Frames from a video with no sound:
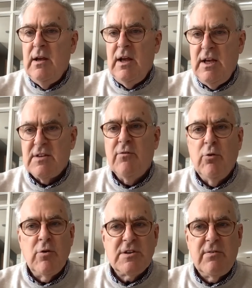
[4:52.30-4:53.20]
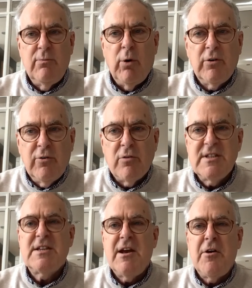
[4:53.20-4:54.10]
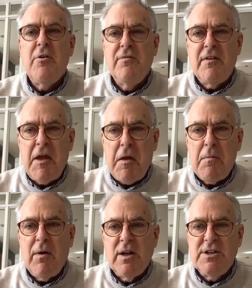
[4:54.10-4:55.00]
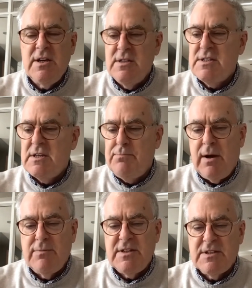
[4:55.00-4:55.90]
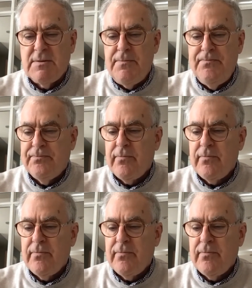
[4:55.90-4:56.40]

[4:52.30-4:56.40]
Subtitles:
is of course what God said over him at Jesus' baptism.